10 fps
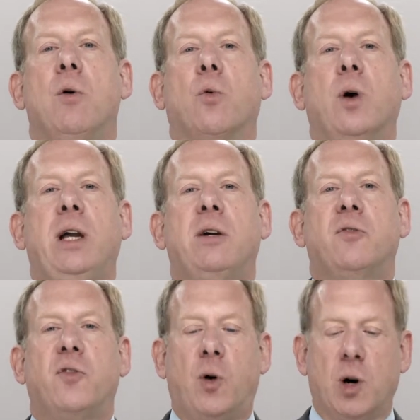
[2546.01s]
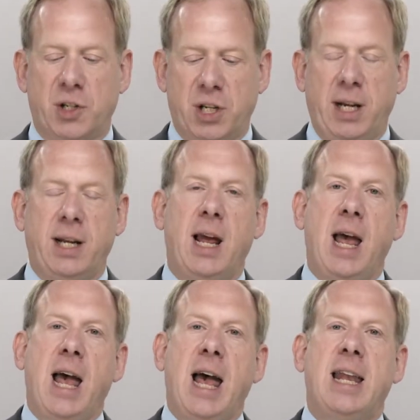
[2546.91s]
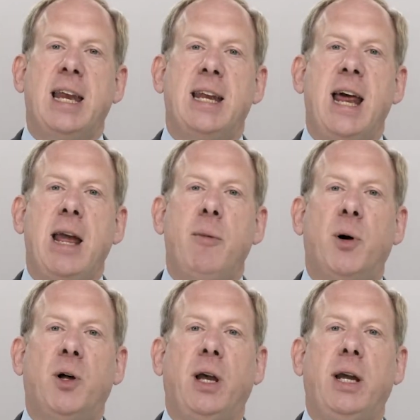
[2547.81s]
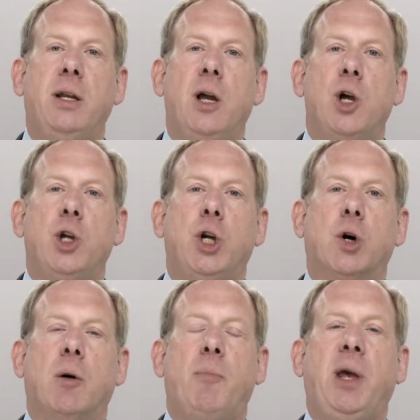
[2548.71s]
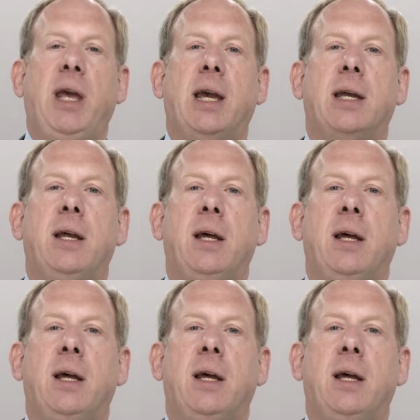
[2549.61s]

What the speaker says: reinforcing and enabling European